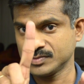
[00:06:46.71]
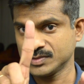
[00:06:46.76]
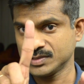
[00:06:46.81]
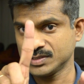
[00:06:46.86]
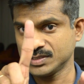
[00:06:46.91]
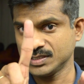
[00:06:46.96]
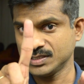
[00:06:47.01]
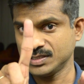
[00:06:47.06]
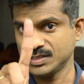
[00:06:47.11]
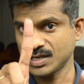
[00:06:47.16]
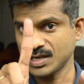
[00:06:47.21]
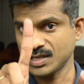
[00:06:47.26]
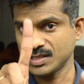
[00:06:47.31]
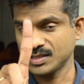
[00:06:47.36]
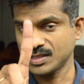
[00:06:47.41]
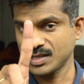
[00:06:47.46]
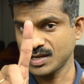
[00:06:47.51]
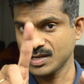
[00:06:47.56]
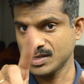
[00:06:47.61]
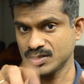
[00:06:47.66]

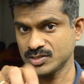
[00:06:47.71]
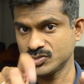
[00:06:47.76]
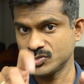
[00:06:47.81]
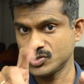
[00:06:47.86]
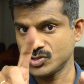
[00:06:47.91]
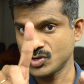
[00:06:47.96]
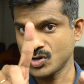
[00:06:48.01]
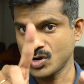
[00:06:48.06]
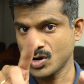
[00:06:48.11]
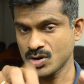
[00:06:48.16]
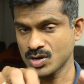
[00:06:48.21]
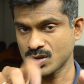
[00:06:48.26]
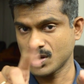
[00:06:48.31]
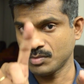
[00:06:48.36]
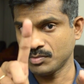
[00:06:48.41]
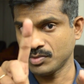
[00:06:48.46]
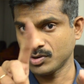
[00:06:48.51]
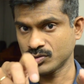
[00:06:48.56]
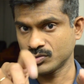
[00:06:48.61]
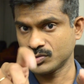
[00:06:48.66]
Siddhanta is not
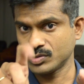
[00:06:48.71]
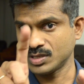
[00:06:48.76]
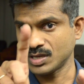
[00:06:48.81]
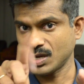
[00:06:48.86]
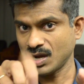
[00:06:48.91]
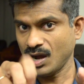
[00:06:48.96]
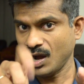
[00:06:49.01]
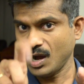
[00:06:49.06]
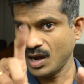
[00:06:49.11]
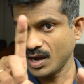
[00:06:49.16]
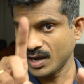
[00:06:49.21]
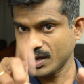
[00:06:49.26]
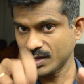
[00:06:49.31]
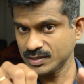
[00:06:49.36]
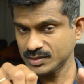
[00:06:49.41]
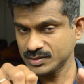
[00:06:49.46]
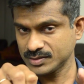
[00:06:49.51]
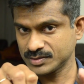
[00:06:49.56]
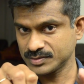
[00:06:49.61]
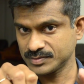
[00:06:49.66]
about the
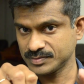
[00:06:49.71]
eyes.